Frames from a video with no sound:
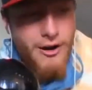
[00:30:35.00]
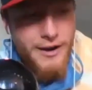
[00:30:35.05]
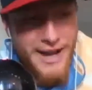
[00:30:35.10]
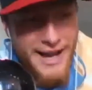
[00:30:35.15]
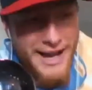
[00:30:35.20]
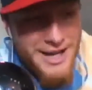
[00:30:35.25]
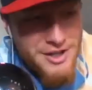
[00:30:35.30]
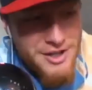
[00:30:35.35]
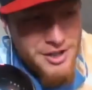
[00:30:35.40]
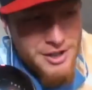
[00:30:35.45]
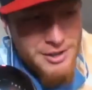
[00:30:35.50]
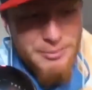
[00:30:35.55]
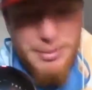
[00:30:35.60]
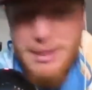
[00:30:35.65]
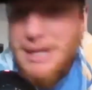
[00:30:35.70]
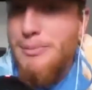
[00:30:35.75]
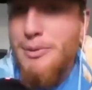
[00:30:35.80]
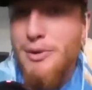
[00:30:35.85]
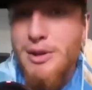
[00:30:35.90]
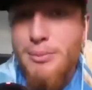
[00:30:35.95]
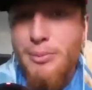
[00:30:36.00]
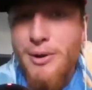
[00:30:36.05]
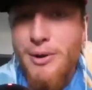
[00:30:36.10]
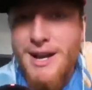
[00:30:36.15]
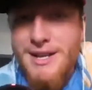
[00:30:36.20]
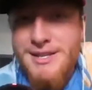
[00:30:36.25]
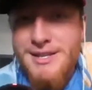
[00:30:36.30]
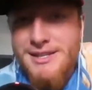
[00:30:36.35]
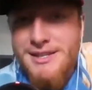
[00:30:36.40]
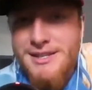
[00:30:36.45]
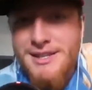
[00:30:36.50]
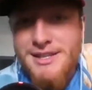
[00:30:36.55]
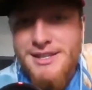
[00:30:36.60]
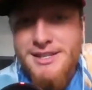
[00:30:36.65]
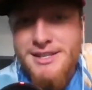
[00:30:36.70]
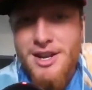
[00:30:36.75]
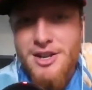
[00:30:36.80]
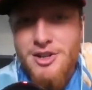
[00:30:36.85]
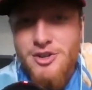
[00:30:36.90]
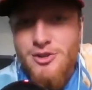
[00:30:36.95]
Asian people oppressed in this
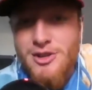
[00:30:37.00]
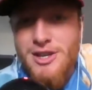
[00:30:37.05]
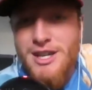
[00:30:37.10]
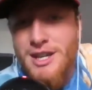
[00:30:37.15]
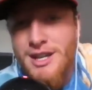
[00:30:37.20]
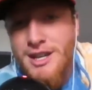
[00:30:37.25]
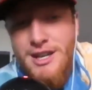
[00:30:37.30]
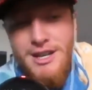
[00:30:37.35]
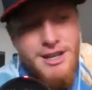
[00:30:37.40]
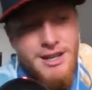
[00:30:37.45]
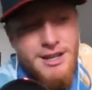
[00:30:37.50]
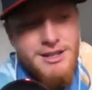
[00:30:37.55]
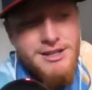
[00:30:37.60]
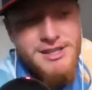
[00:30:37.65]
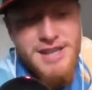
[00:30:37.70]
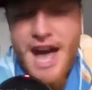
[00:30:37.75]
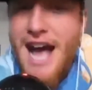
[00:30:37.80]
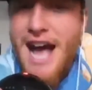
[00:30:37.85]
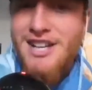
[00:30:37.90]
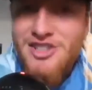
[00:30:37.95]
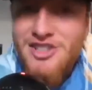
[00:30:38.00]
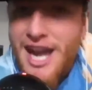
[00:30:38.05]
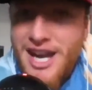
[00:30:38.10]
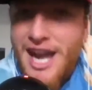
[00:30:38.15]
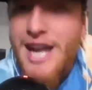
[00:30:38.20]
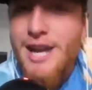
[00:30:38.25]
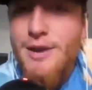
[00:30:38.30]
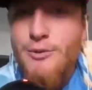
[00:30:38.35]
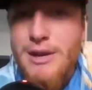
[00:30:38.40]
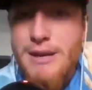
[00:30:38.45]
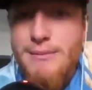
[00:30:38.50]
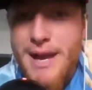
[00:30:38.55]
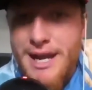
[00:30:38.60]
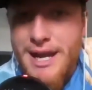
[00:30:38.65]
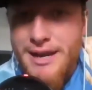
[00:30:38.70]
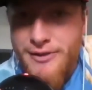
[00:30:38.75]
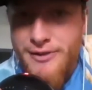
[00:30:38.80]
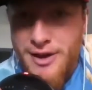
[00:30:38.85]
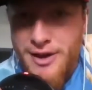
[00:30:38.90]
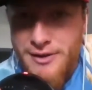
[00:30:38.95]
country? / can we
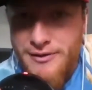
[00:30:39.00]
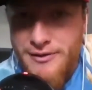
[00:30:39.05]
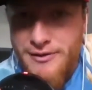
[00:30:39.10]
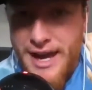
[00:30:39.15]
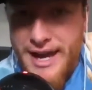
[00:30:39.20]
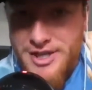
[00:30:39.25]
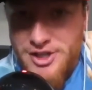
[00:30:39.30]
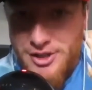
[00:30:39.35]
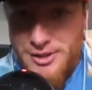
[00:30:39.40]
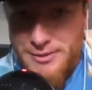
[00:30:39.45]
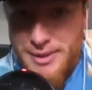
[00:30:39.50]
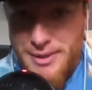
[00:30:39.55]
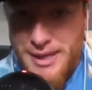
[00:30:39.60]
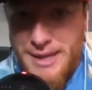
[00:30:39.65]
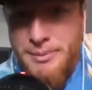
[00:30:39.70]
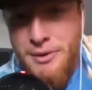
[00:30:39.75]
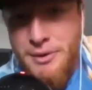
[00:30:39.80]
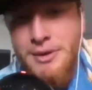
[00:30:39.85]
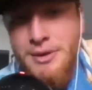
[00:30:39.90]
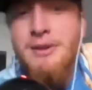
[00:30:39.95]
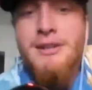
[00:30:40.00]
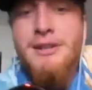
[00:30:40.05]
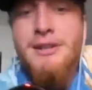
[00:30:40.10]
make fun of Asian people?